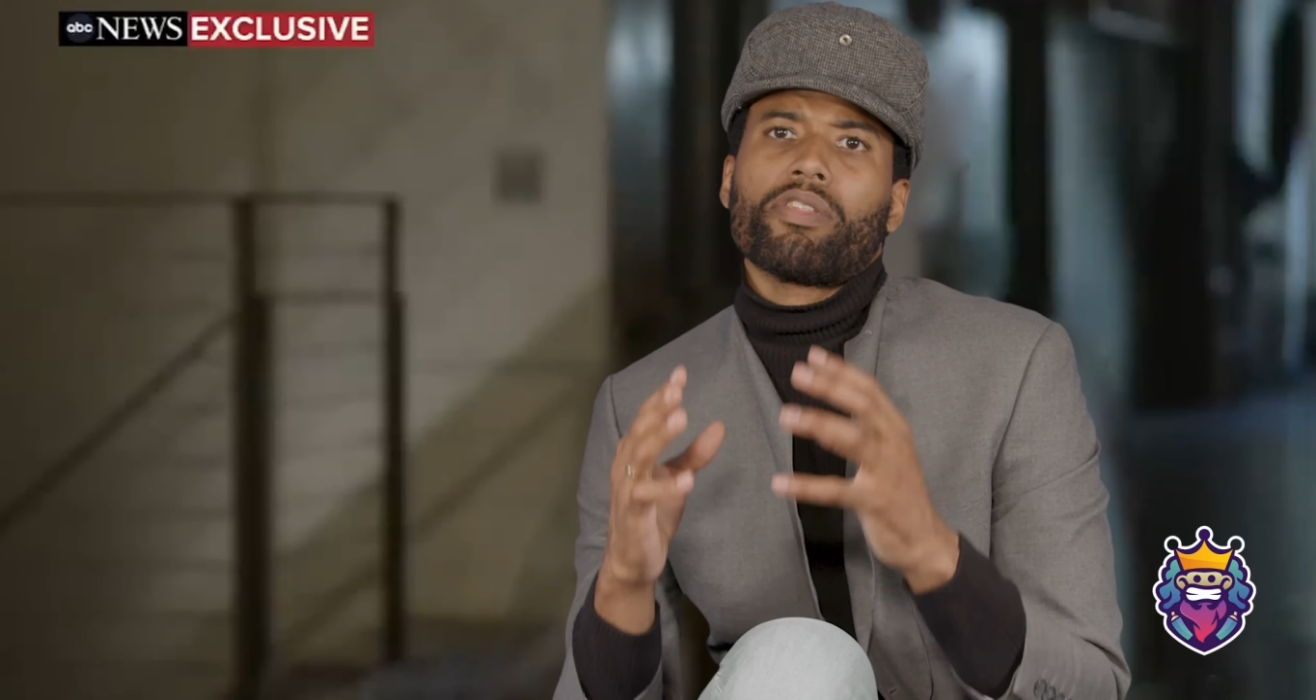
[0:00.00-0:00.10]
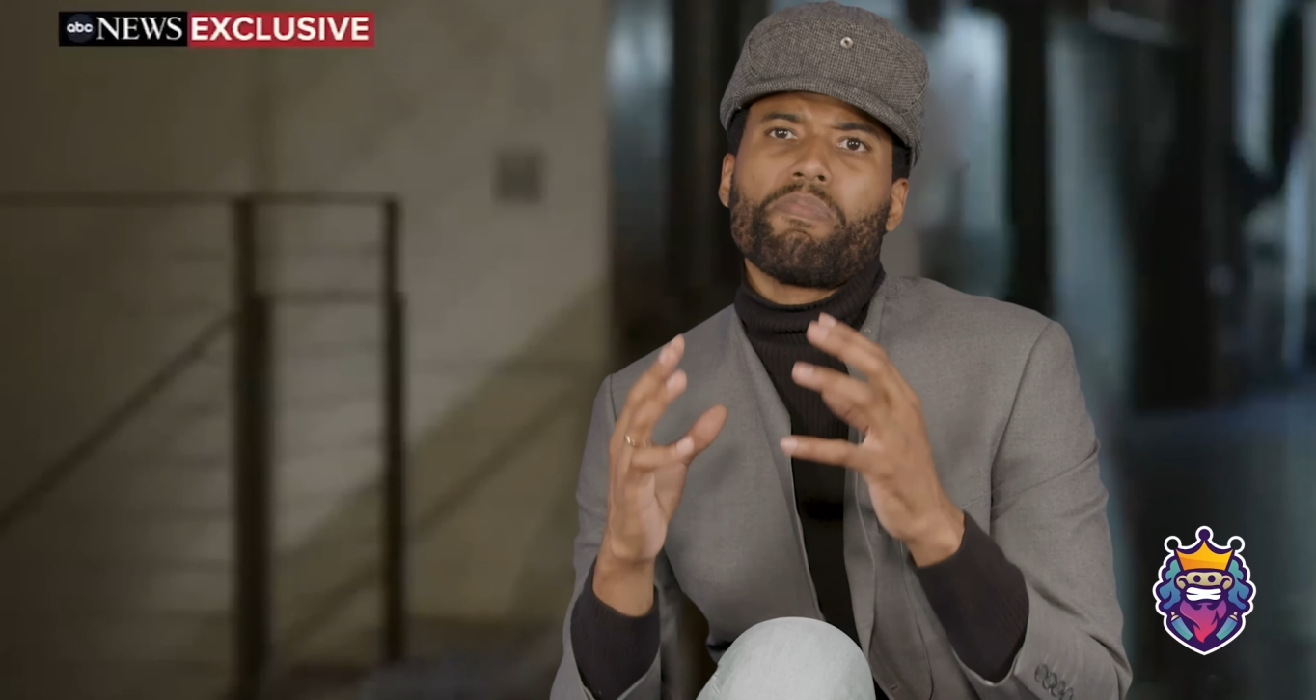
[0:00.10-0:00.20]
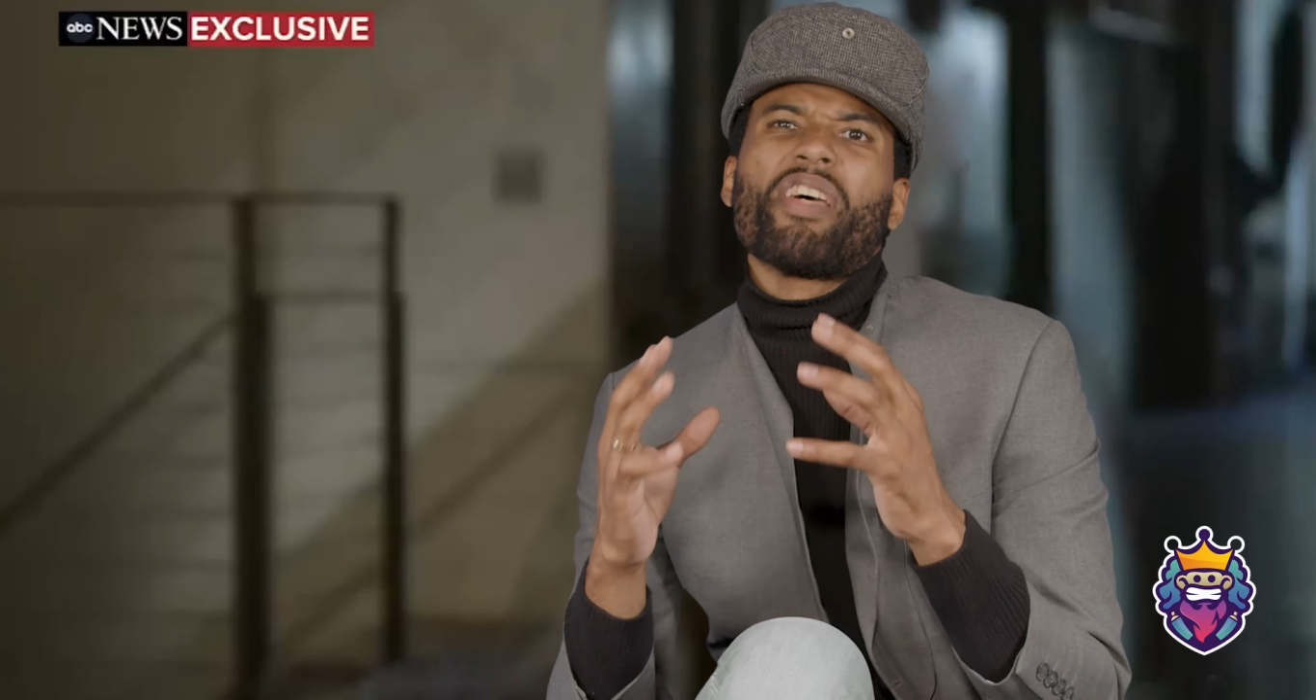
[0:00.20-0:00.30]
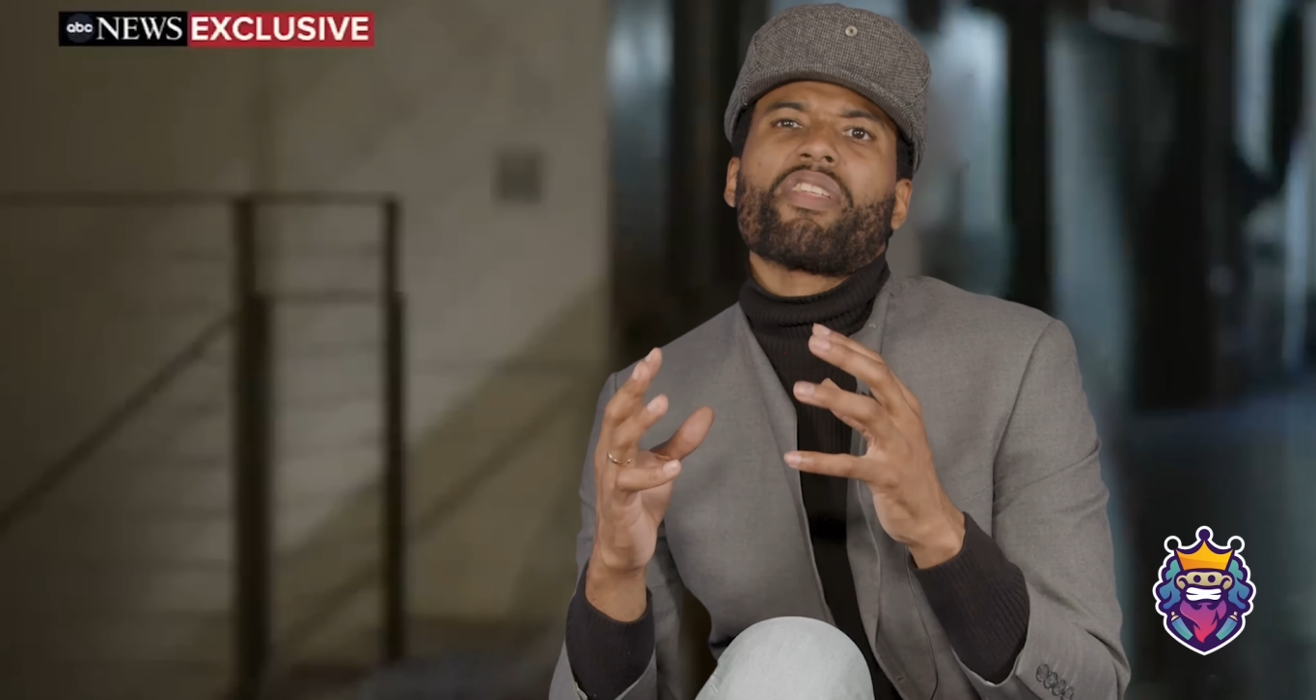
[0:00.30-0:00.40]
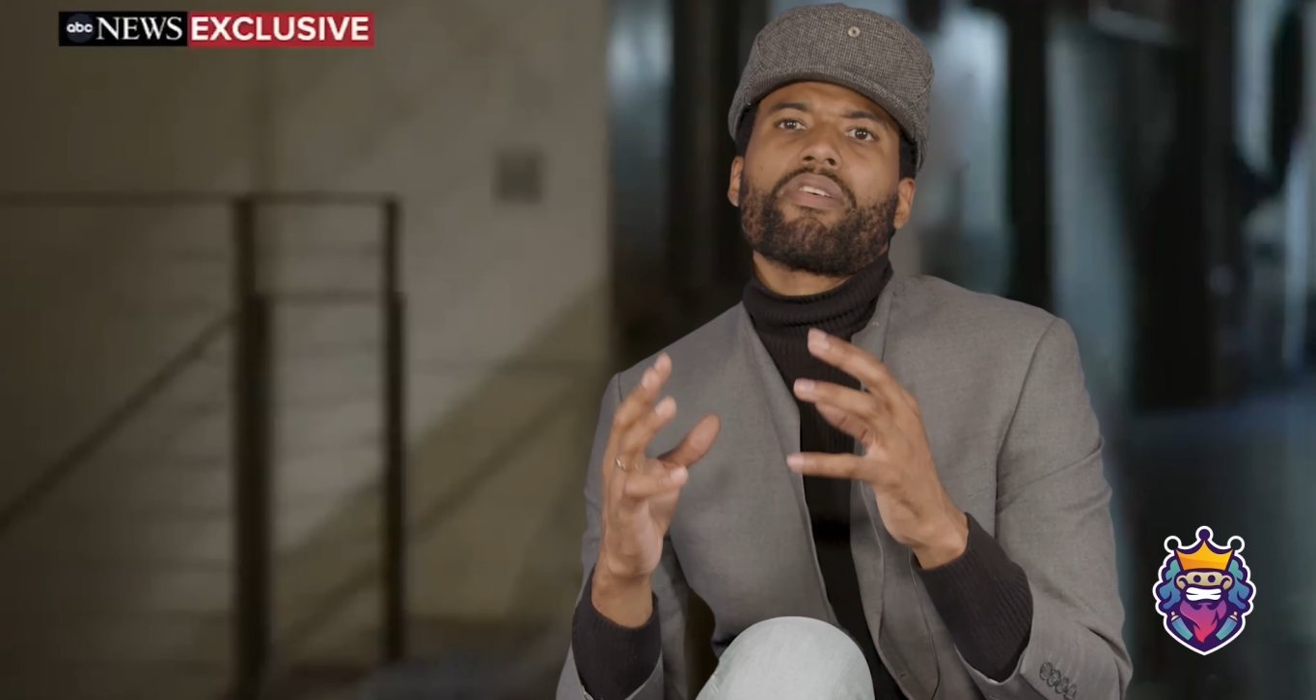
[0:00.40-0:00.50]

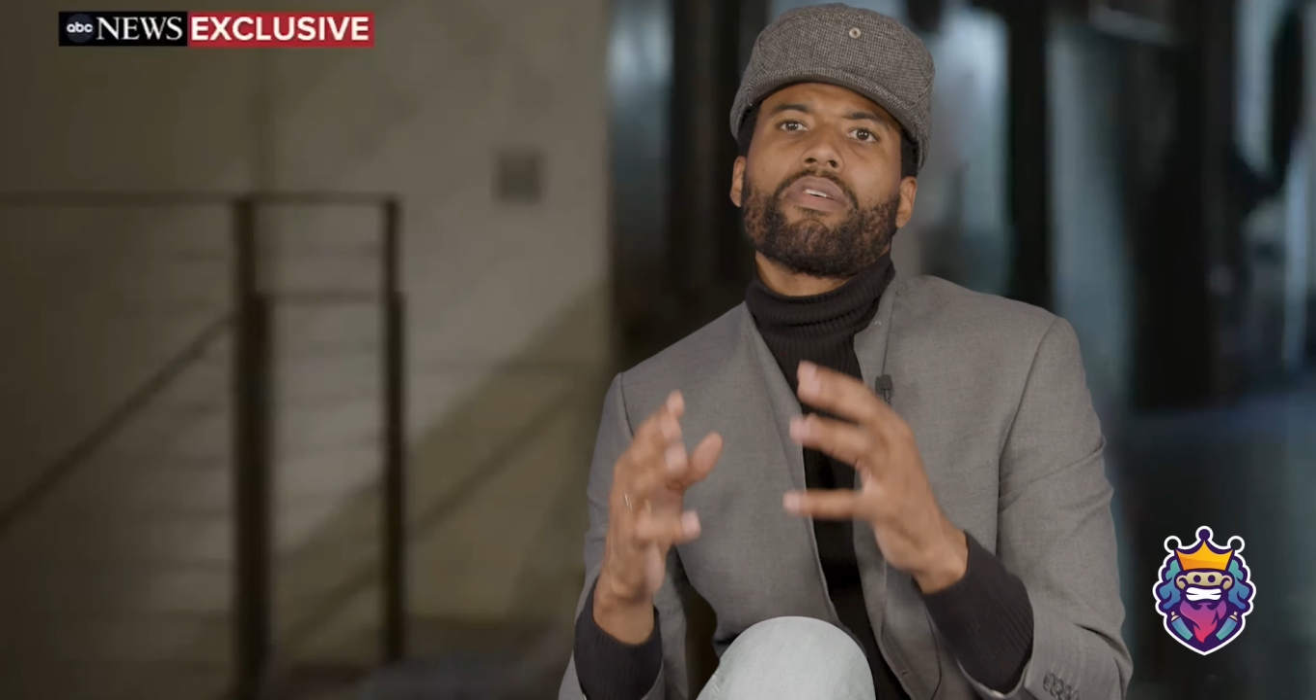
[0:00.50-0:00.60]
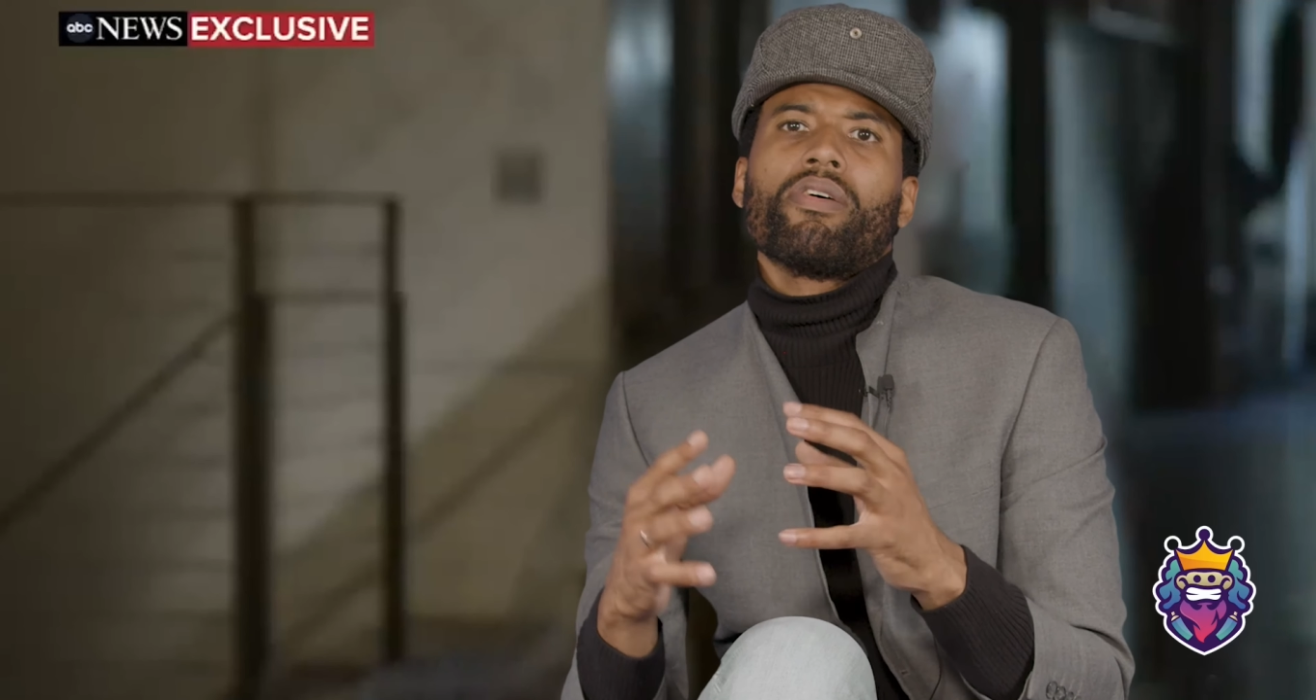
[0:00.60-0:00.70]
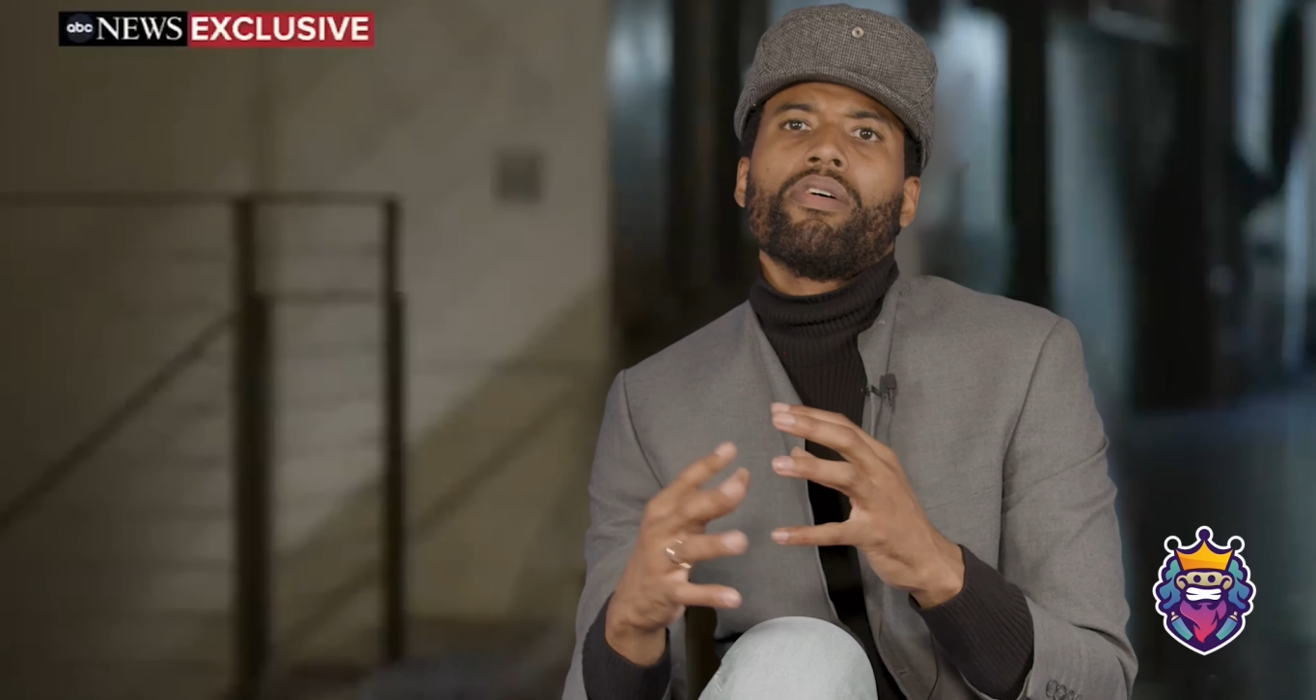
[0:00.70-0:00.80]
Smith.